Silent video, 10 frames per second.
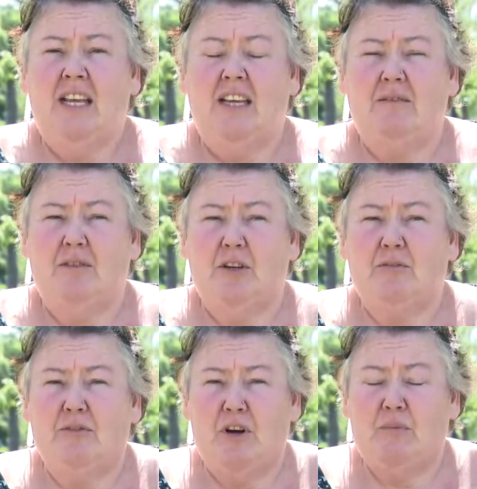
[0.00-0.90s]
If you're
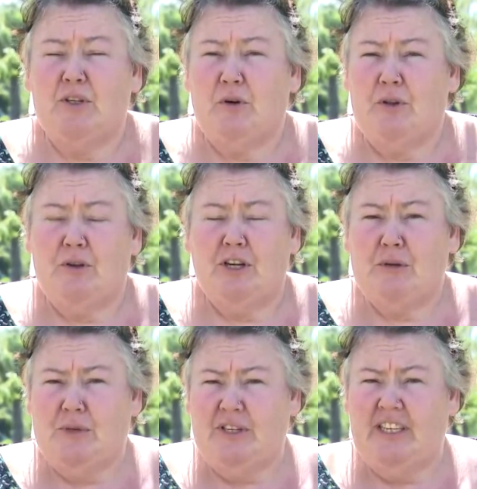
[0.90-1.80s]
from a northern
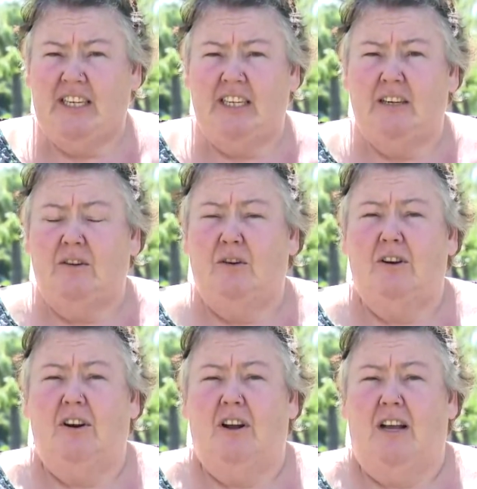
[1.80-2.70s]
community
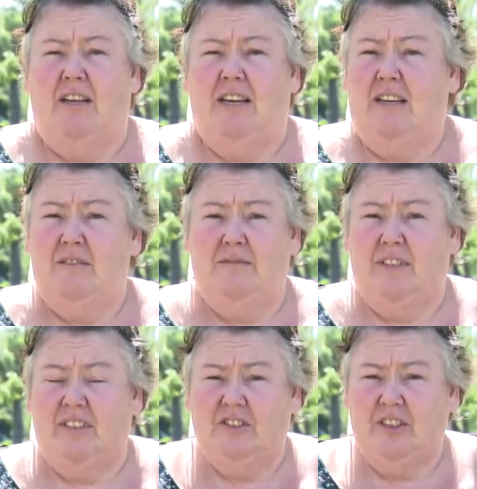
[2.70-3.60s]
or a native
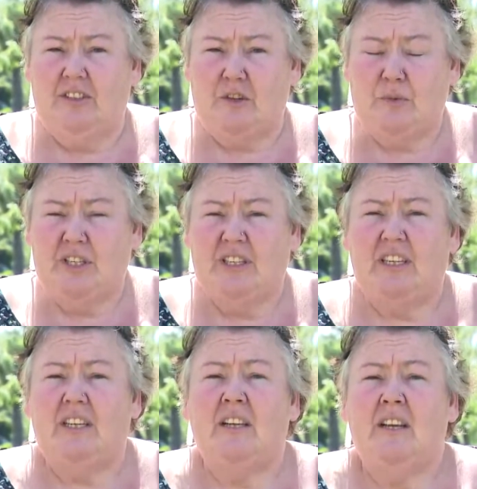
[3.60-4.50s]
indigenous
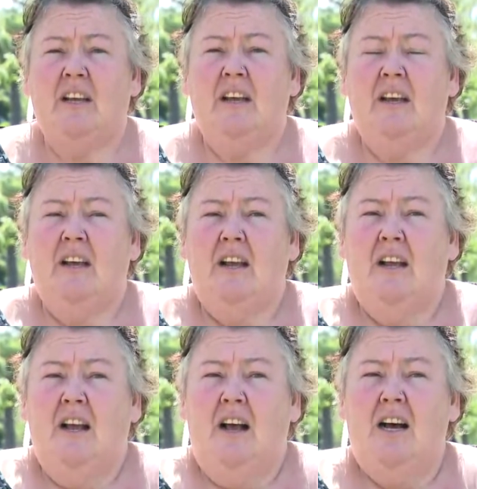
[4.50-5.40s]
community,
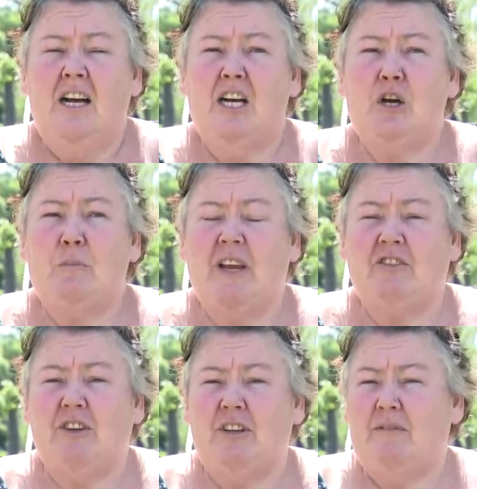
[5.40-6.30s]
make
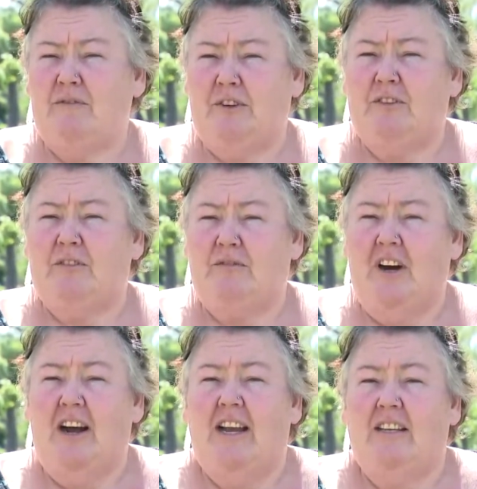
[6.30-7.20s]
sure you first
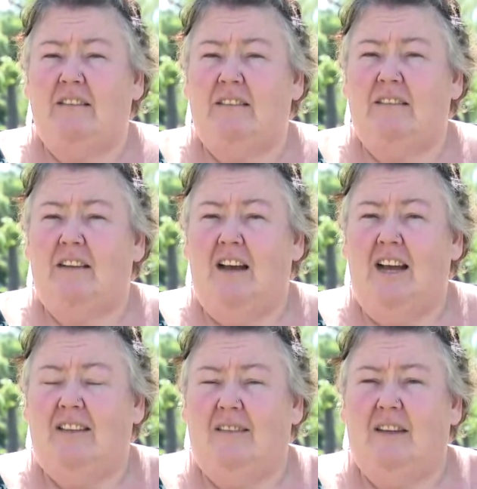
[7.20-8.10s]
find,
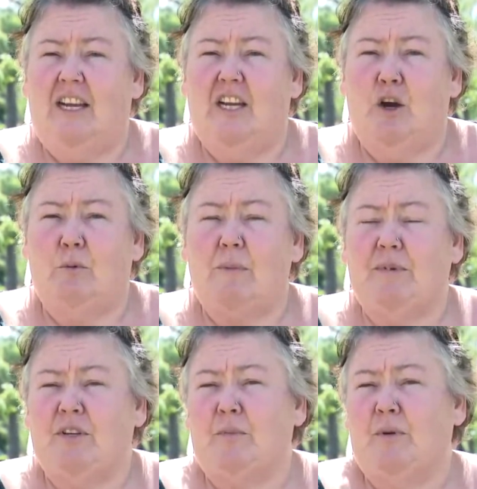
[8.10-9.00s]
I'd say, a
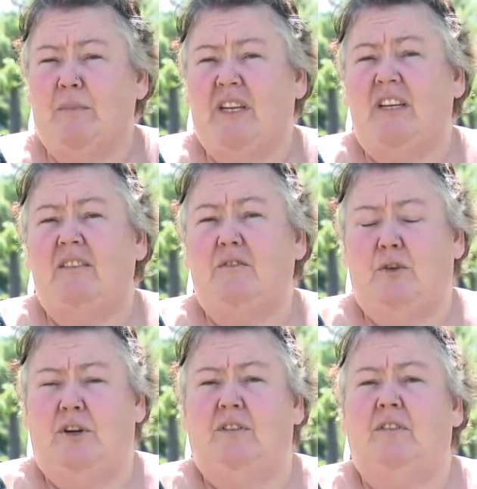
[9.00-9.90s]
reputable media
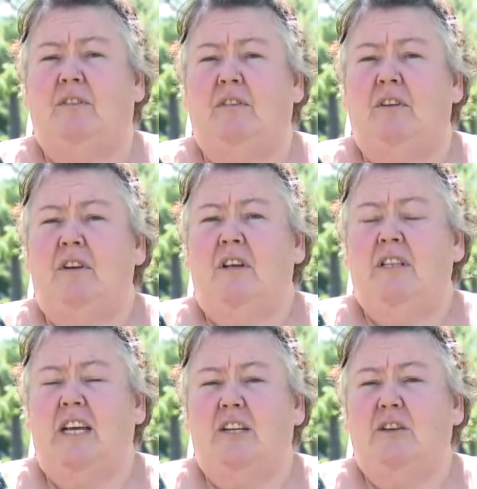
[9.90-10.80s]
source
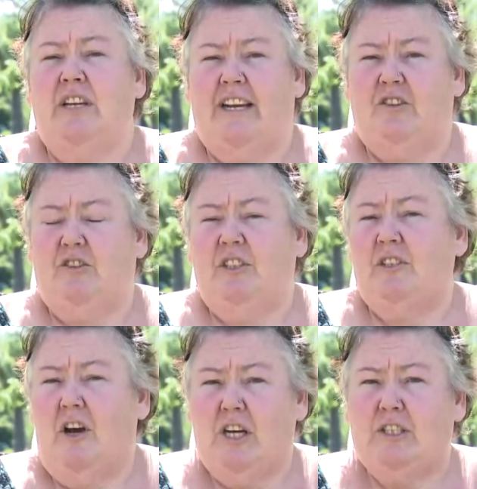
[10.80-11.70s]
that you can actually
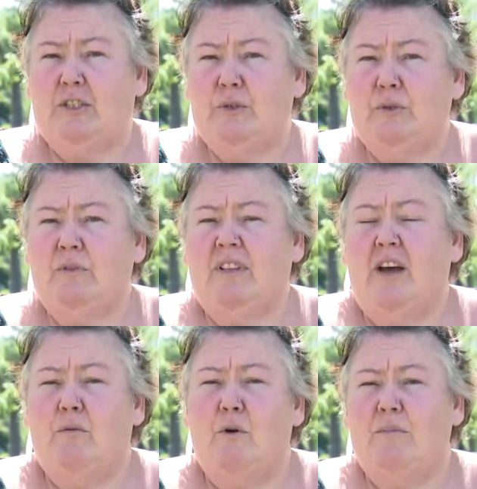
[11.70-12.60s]
talk to
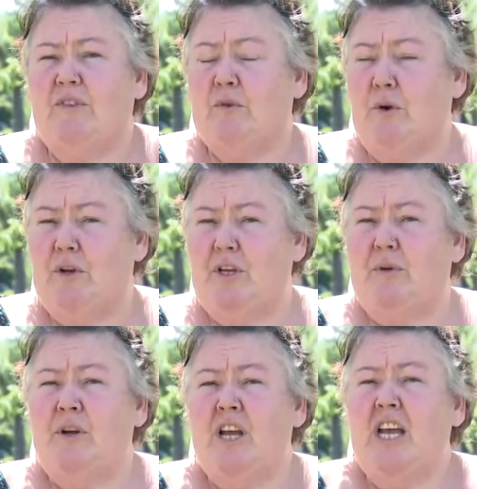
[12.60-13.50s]
that won't misquote
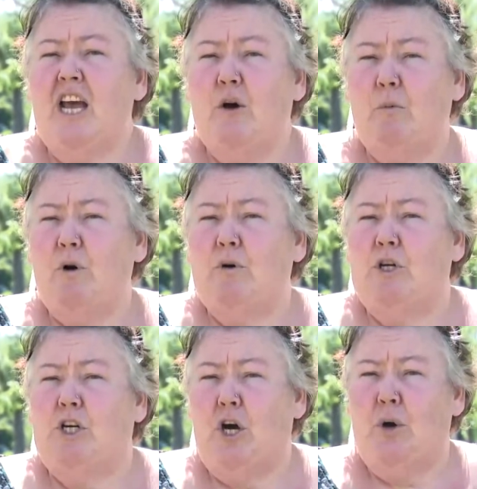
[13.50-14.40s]
you and
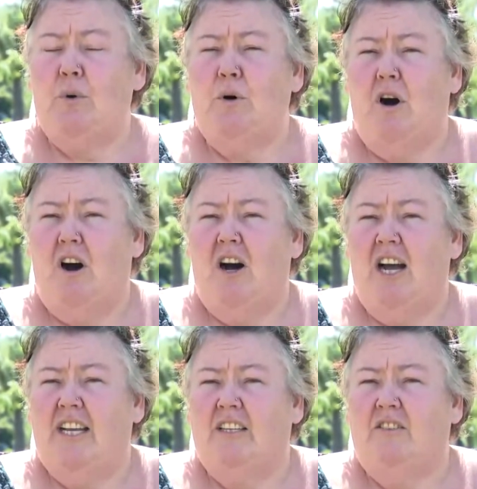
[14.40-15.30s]
won't go
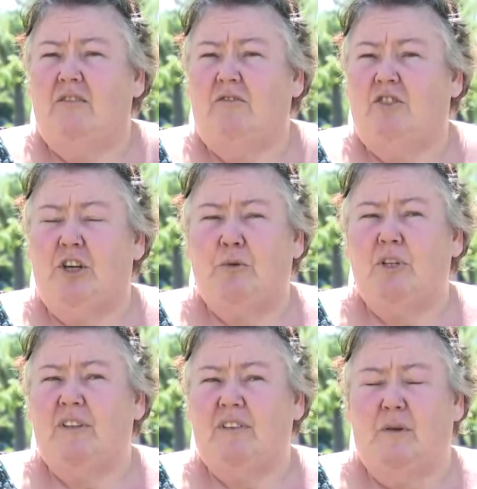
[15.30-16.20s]
on
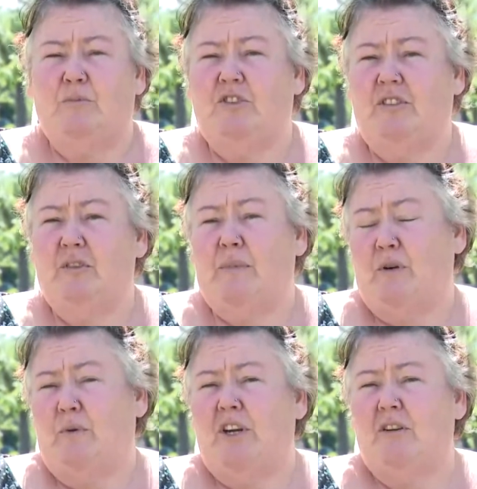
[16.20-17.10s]
general assumptions
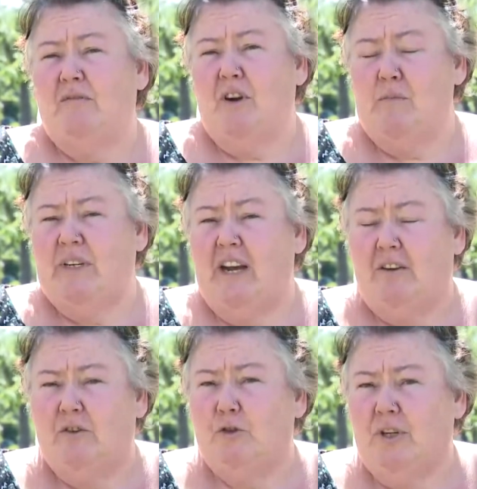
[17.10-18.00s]
about where you're from and how
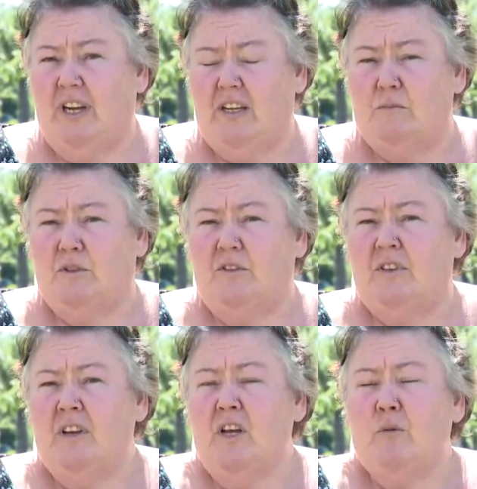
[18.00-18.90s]
you treat
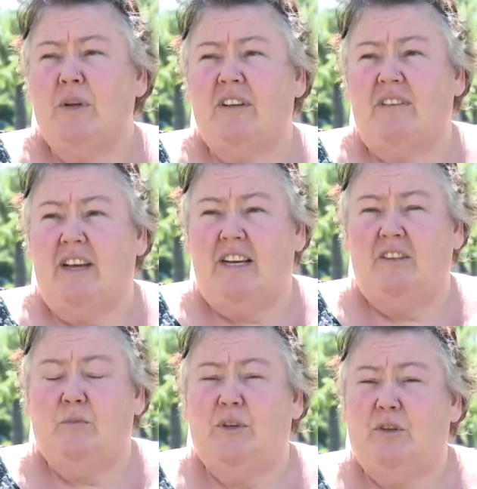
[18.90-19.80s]
animals because that
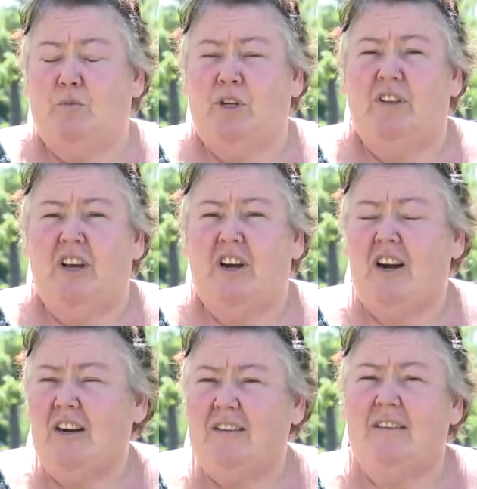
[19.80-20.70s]
has been one of the
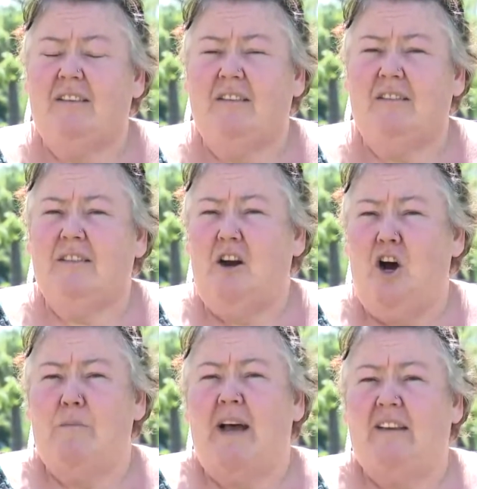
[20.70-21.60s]
hardest things to
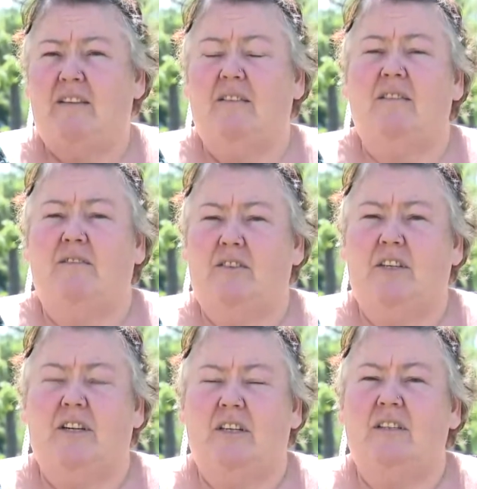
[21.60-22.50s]
combat since this
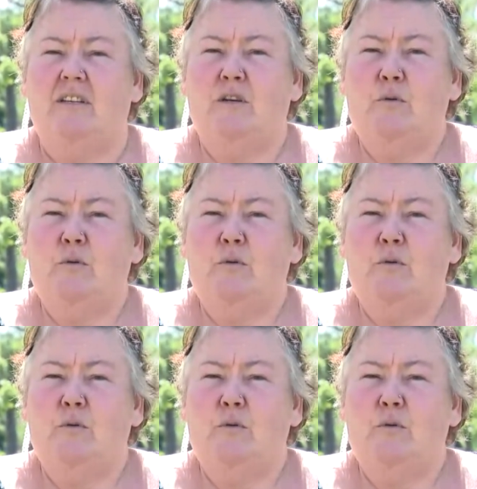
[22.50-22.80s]
started.